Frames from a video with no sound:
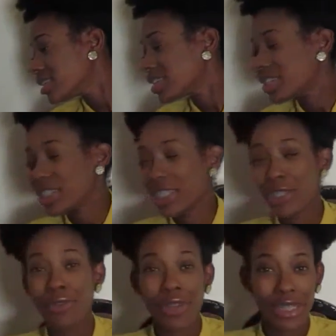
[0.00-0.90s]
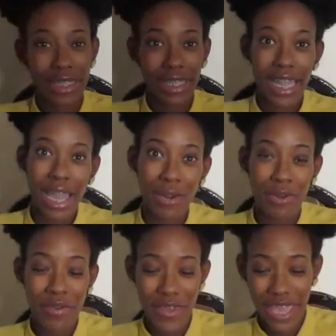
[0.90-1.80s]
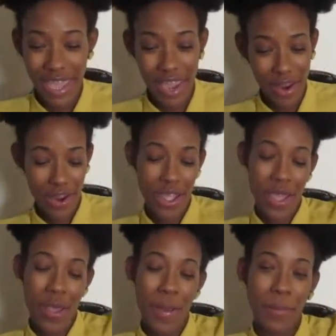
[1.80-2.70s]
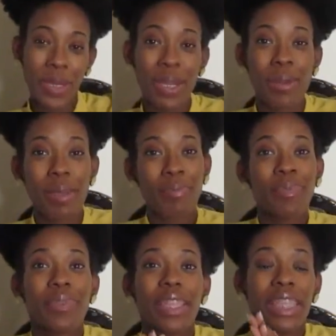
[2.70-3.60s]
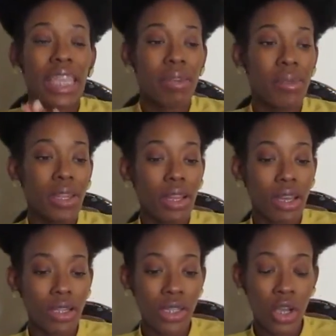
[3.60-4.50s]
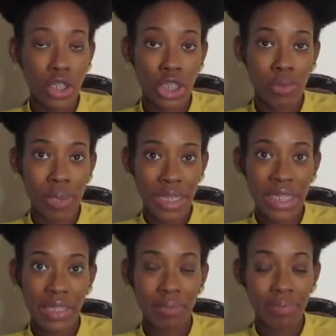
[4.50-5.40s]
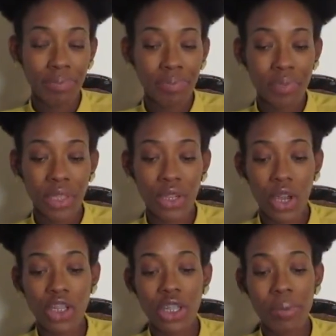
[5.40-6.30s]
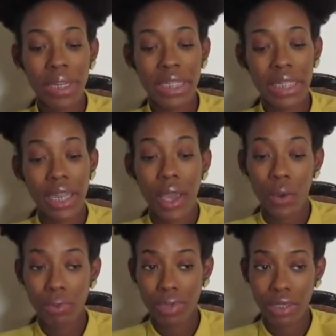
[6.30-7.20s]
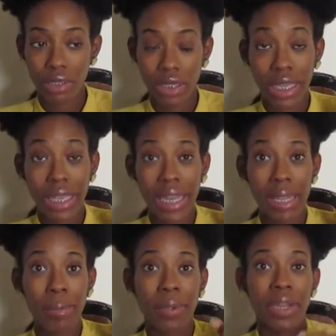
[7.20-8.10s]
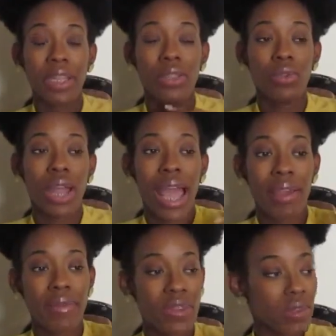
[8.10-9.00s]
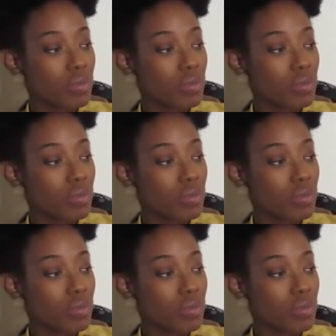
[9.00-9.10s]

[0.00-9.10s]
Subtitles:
She's grunting. I don't know if you can hear her. But anyway, they gave me the nausea medicine. The nausea medicine helped. They put it in through the IV.